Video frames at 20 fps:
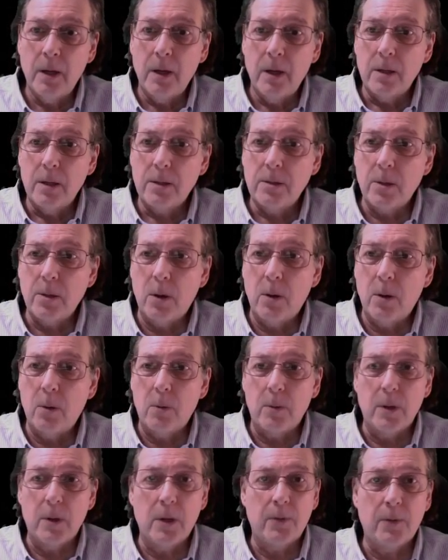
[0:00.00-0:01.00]

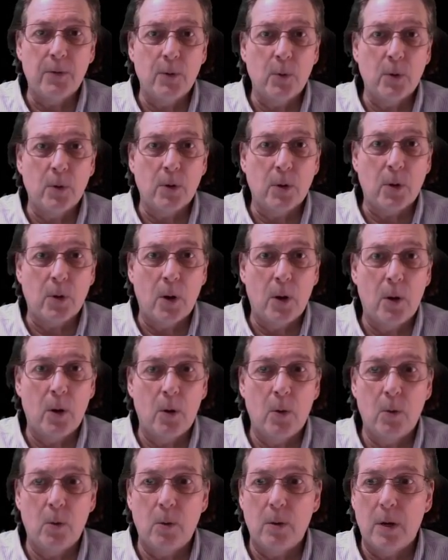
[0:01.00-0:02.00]
So if you were to
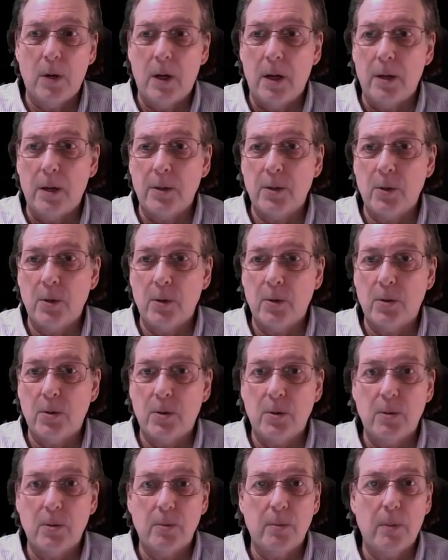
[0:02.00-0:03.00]
go uh,
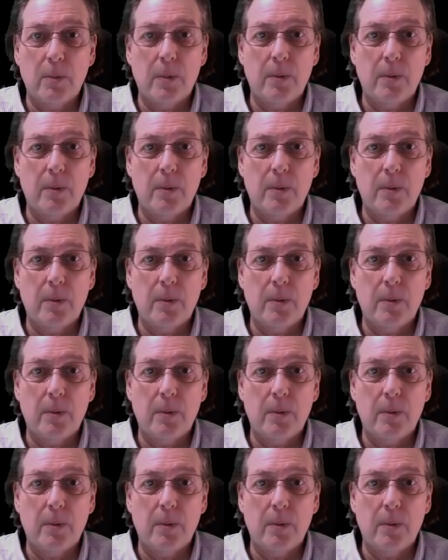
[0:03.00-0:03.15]
search